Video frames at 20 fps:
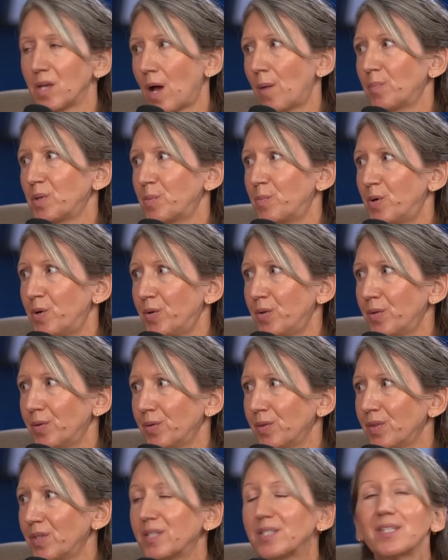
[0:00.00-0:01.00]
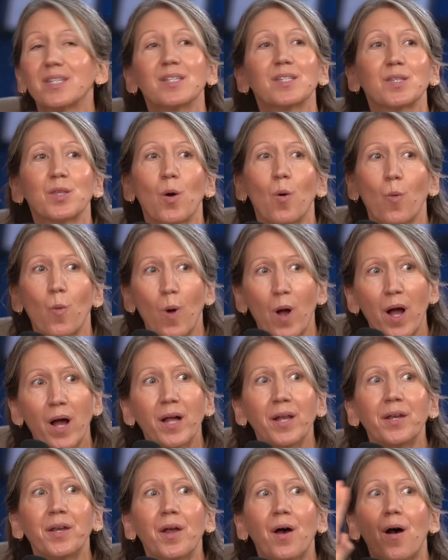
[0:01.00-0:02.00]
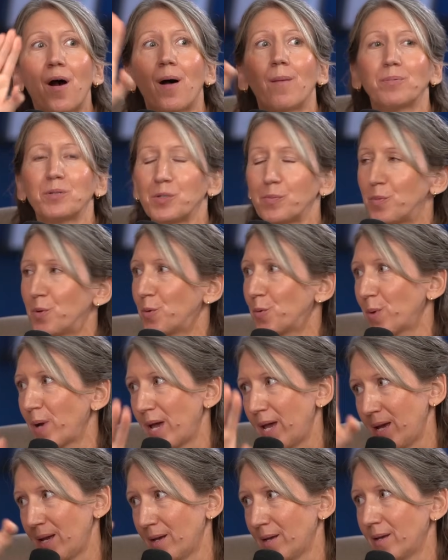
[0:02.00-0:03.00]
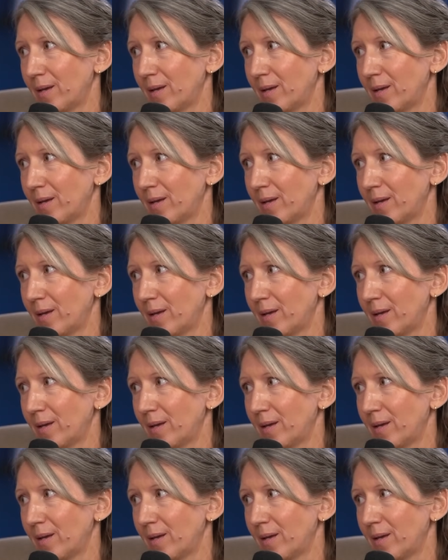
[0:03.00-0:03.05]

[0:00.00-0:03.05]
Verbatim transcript: is optimal. Yes, and this, this one way one is optimal. optimal way. And